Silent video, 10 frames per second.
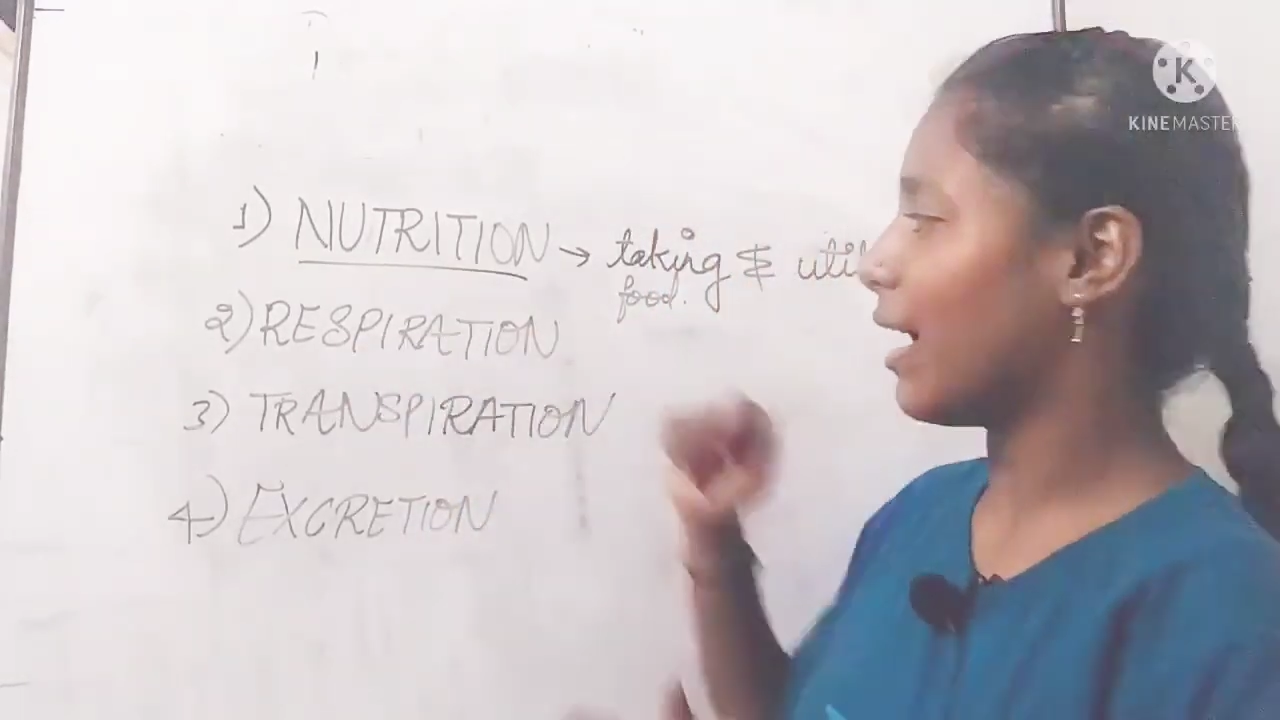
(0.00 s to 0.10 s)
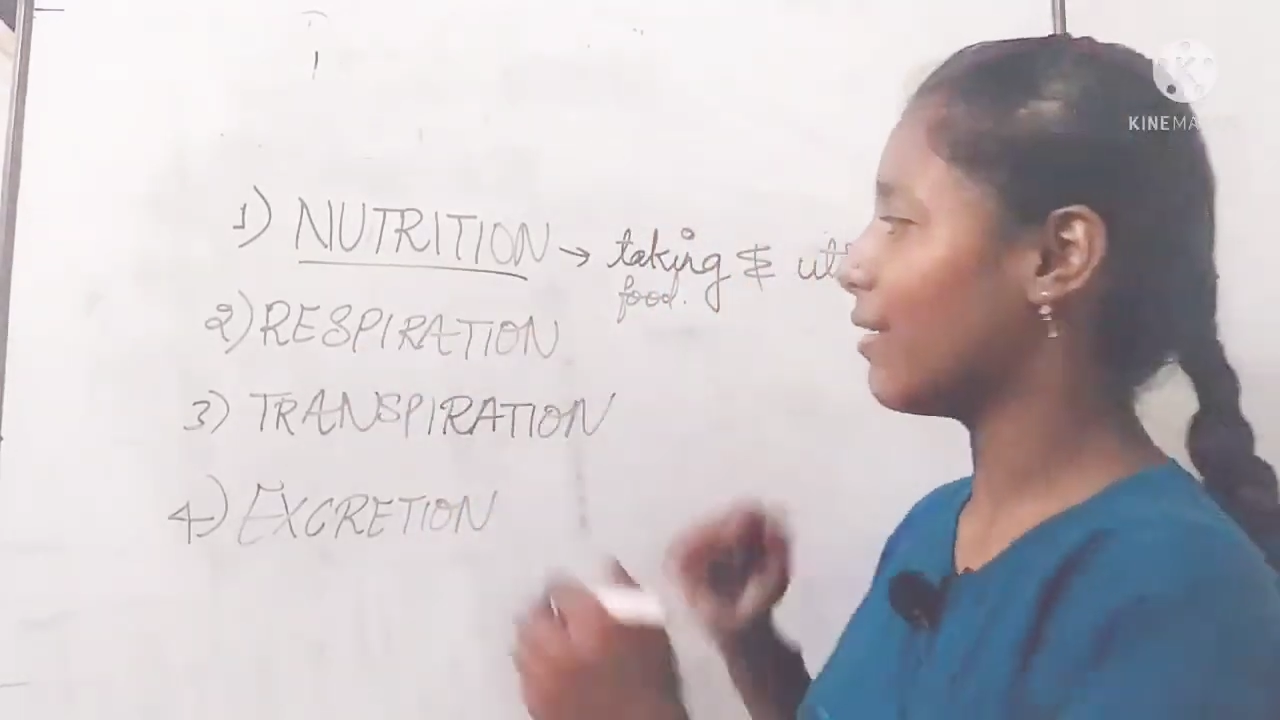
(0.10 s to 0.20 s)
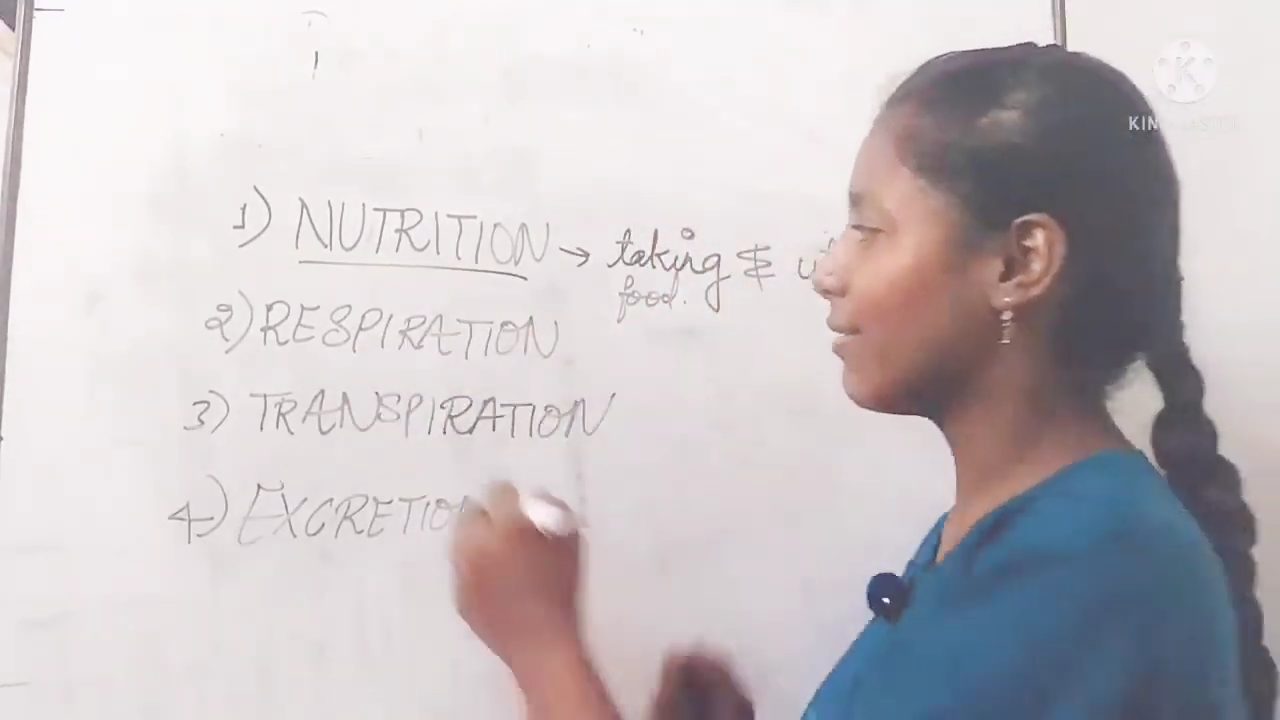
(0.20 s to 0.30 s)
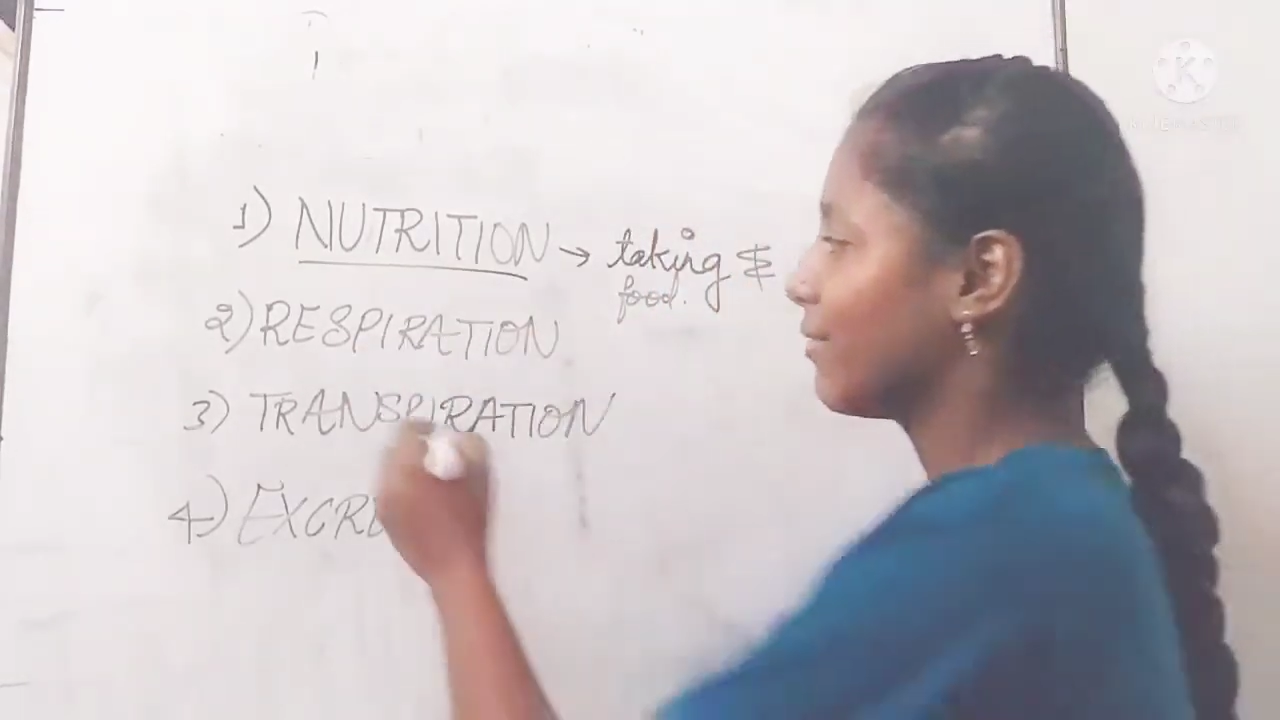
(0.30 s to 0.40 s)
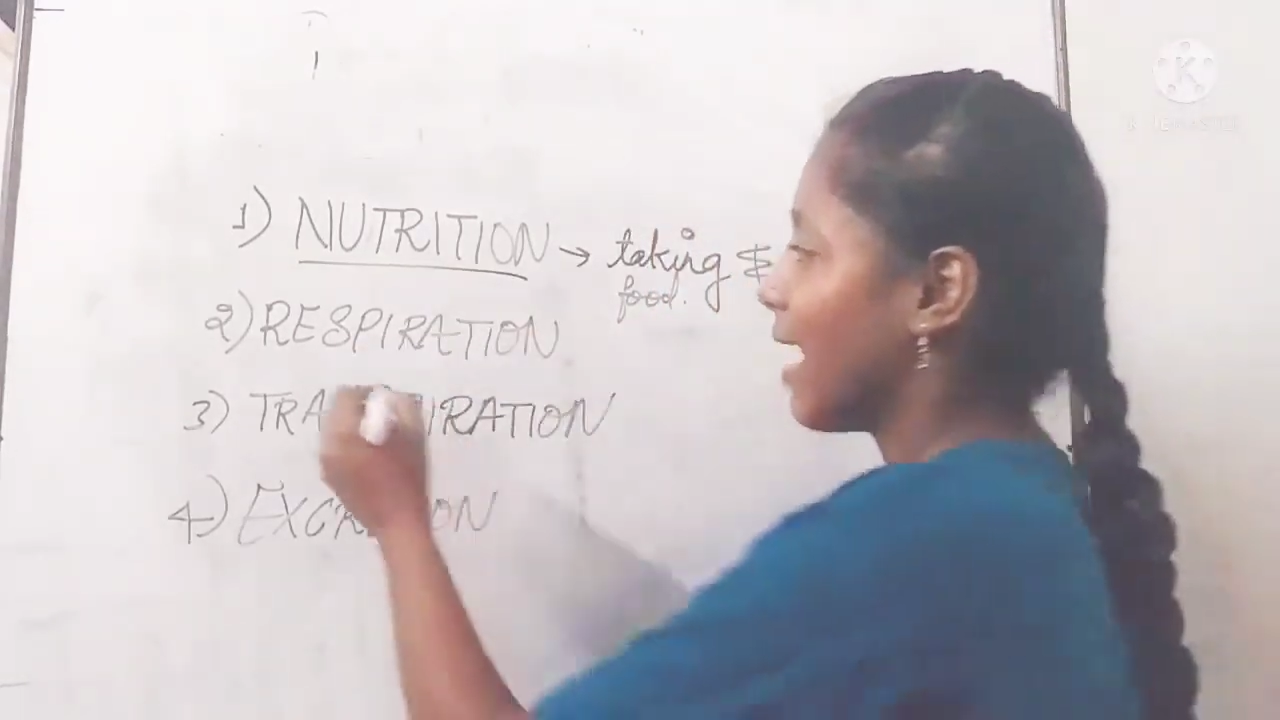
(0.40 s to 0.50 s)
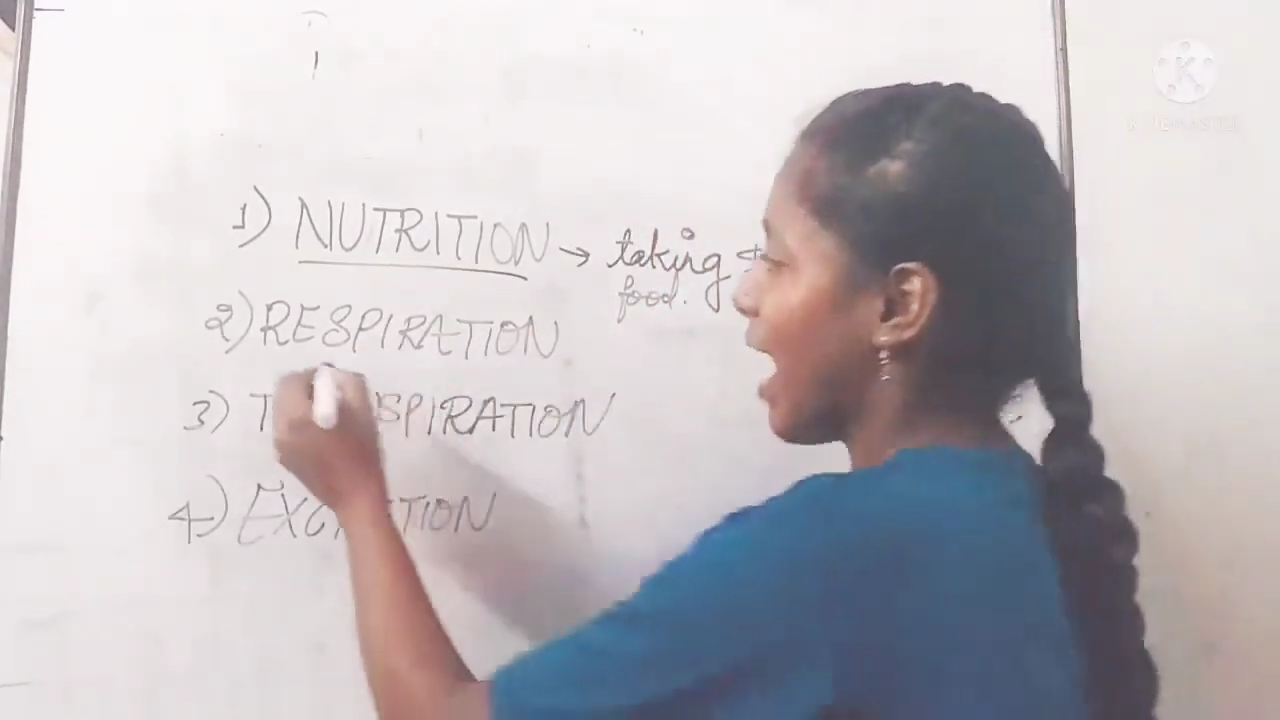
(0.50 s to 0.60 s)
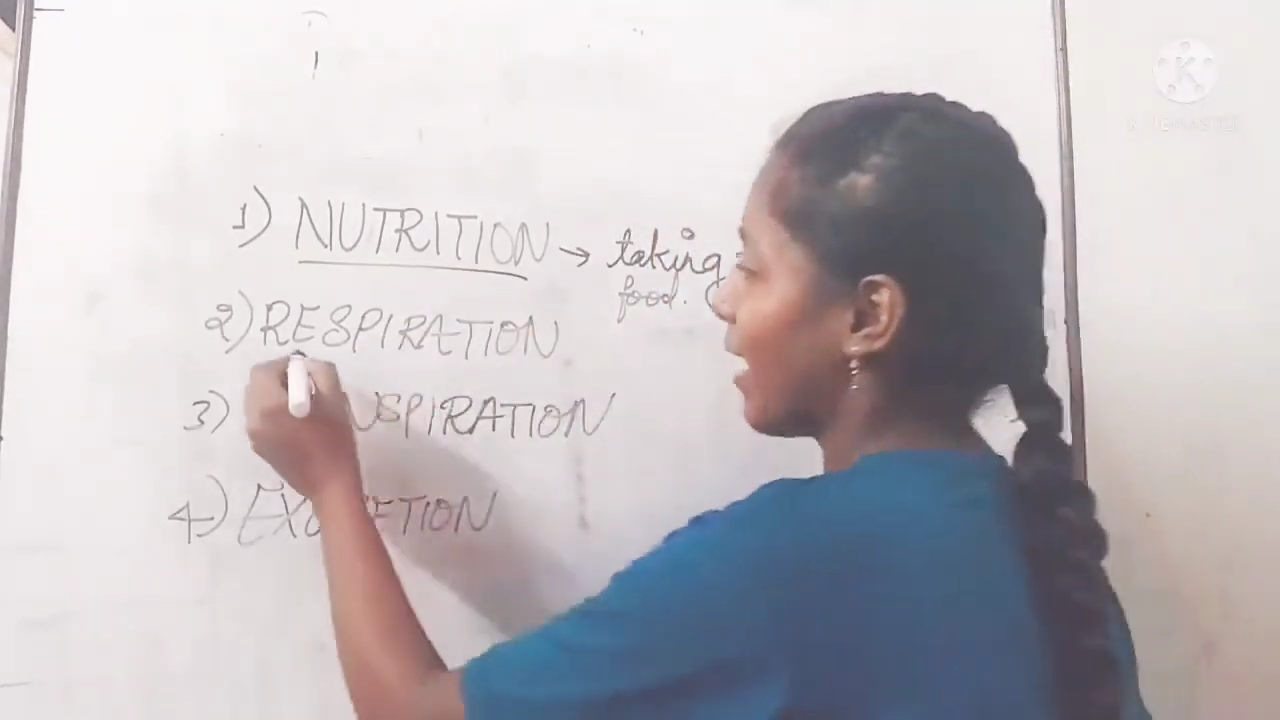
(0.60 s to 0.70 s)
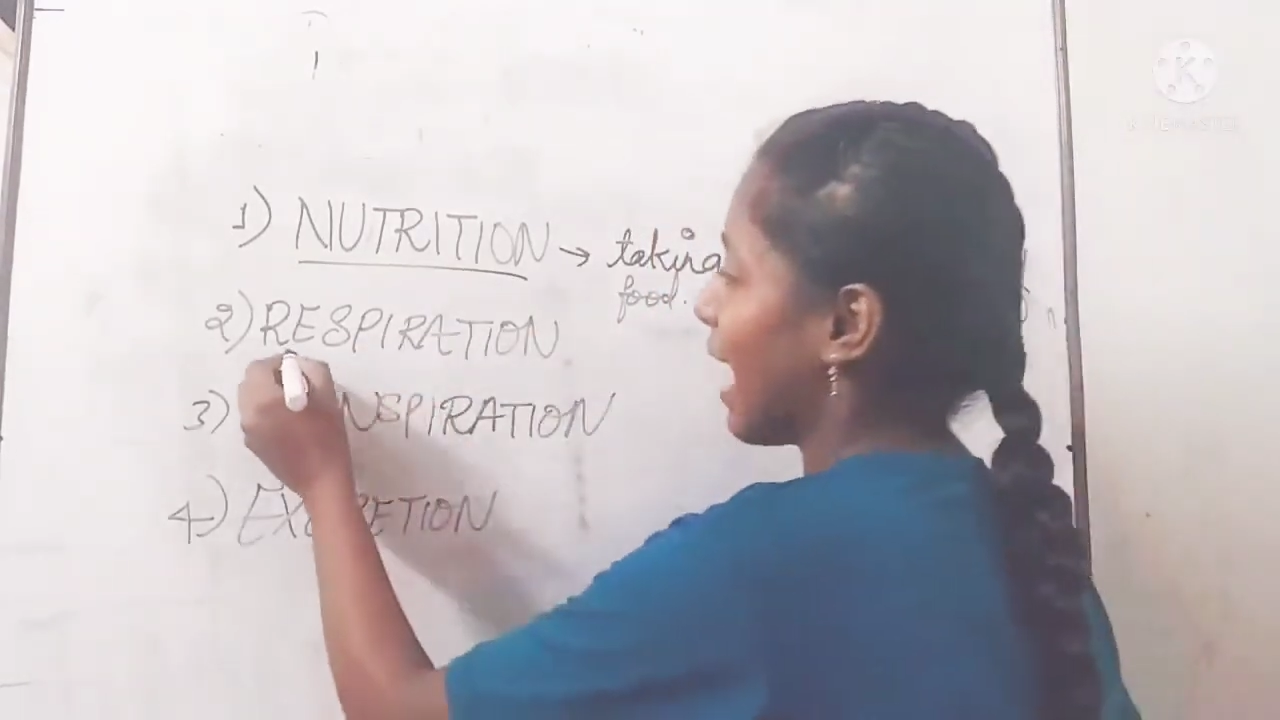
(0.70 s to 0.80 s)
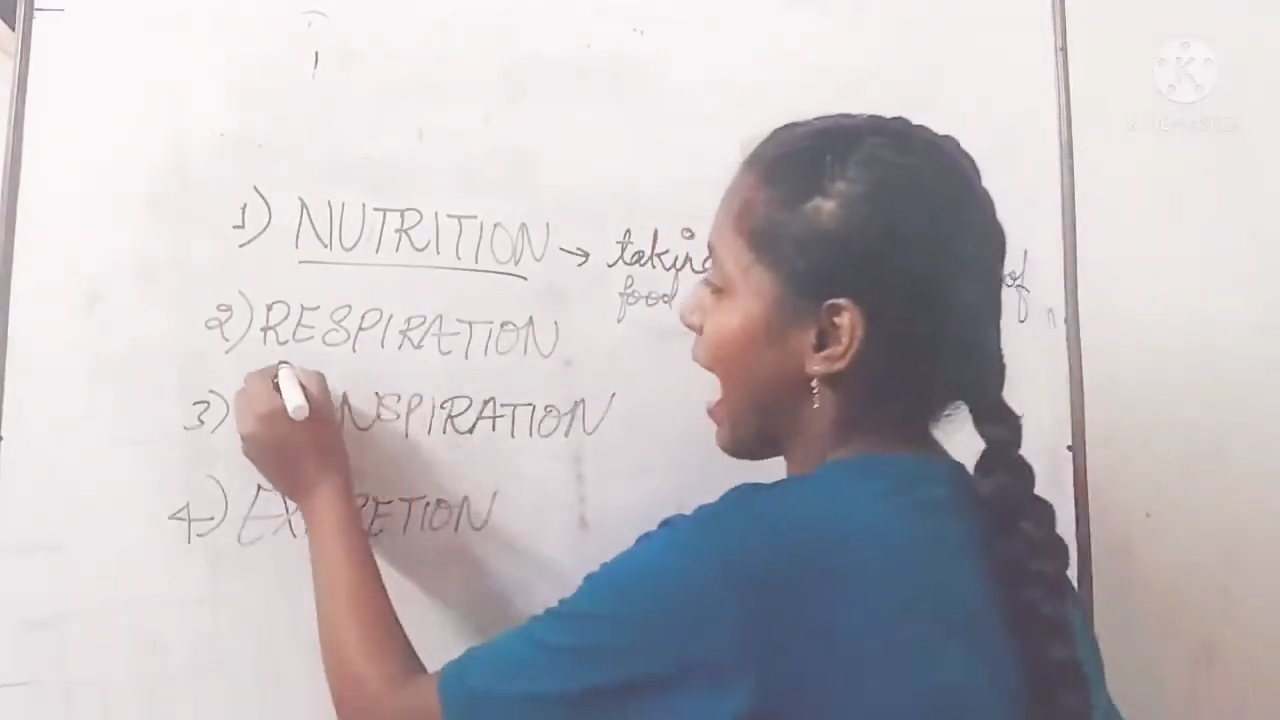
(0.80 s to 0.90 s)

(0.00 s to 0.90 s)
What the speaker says: understand